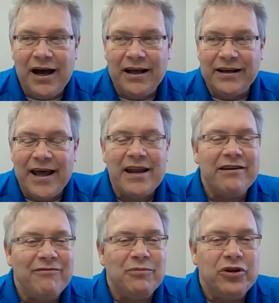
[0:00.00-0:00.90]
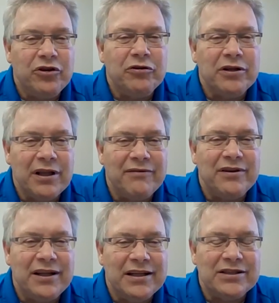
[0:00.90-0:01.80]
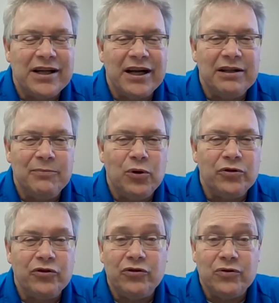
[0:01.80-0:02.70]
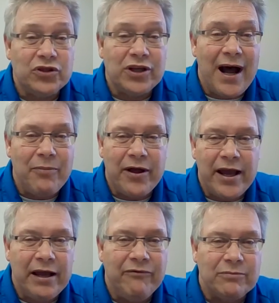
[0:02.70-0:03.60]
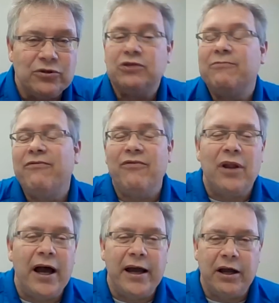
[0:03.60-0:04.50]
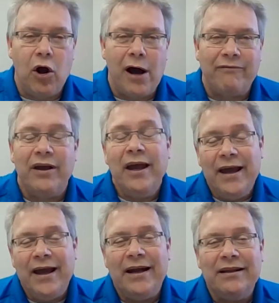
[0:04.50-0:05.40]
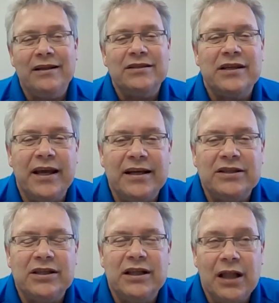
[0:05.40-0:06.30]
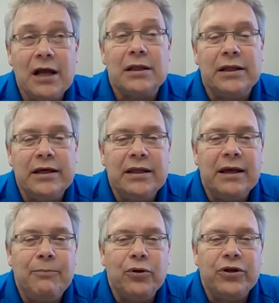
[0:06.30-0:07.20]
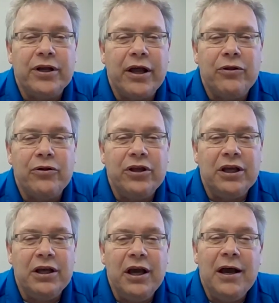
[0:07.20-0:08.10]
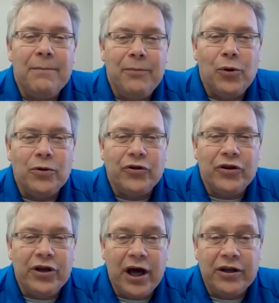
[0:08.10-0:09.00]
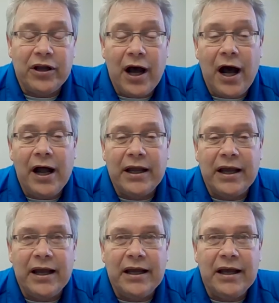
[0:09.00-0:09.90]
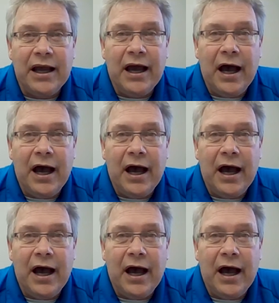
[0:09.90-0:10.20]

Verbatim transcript: uh, not enough material left on the inside of the bolt to stop the head from just flying off. And in this case, luckily, they put together the bolt and nut on a